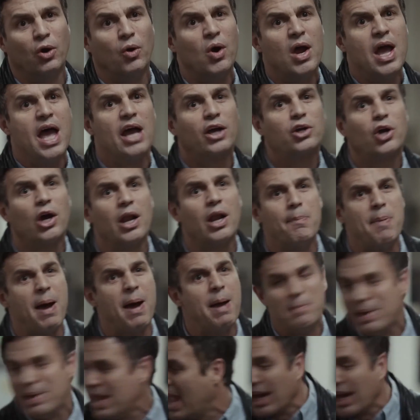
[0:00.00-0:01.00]
something
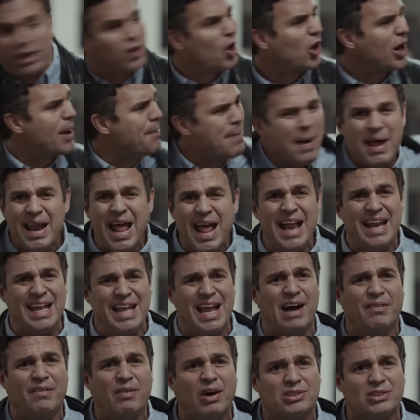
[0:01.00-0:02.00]
as a
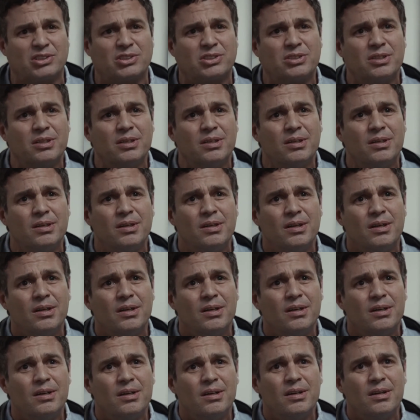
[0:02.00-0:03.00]
priest to the
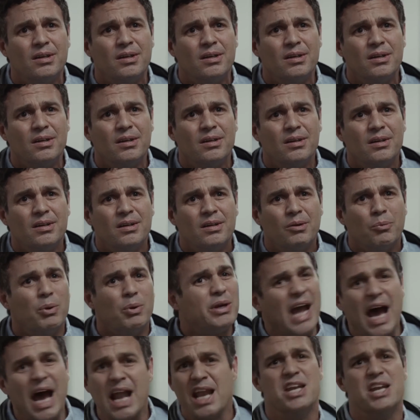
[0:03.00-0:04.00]
Archdiocese to
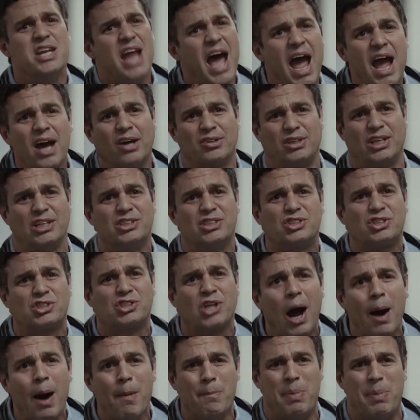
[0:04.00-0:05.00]
remove this man
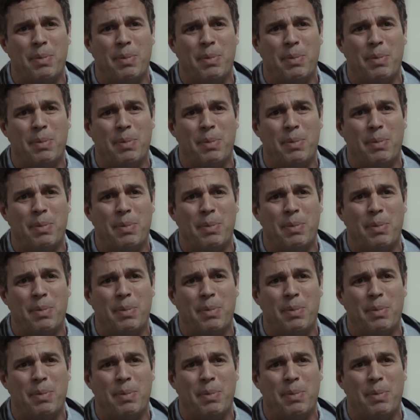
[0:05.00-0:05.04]
from